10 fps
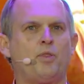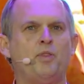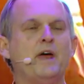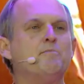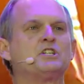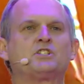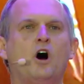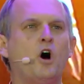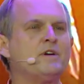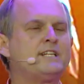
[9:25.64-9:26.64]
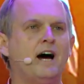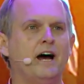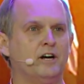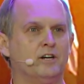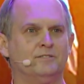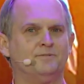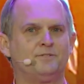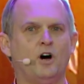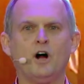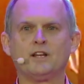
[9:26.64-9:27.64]
they must all retire
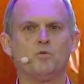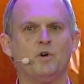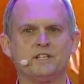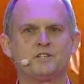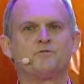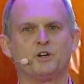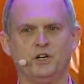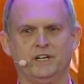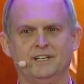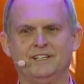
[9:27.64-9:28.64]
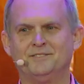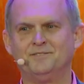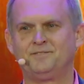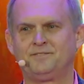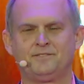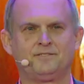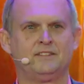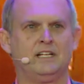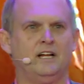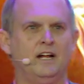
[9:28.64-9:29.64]
all at once for good.
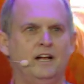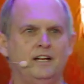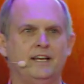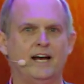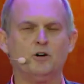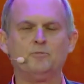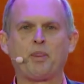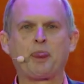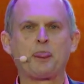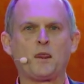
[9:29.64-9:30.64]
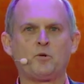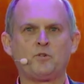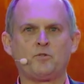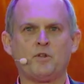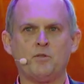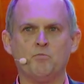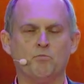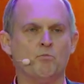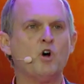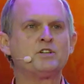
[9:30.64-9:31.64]
Now,
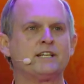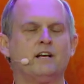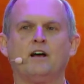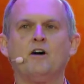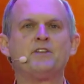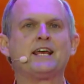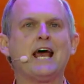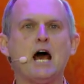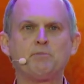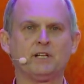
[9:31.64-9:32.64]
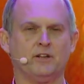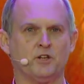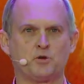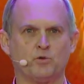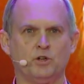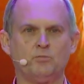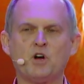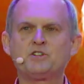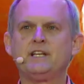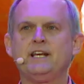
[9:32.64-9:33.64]
most of the capital in this world,
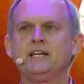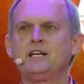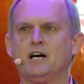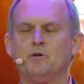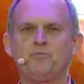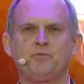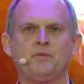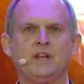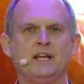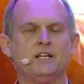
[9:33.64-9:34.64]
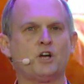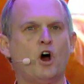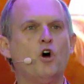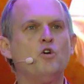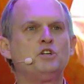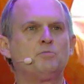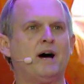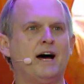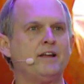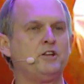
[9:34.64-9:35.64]
most of the income, is owned
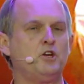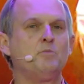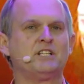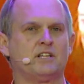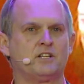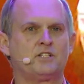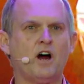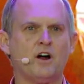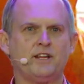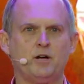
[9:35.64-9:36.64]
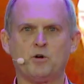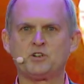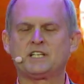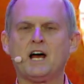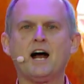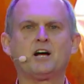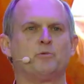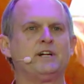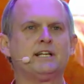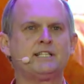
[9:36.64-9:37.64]
by the humans at the start. They own most stock and
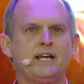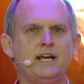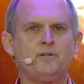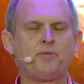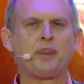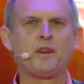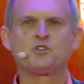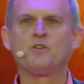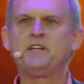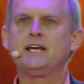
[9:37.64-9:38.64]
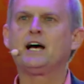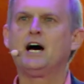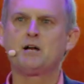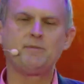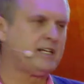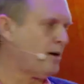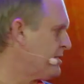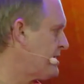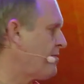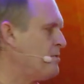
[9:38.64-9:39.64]
real estate. So if the economy
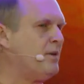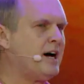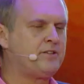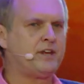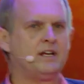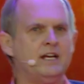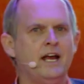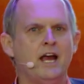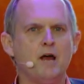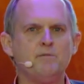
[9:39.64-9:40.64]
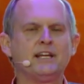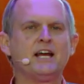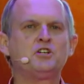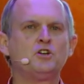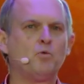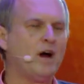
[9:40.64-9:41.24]
doubles every month, emulation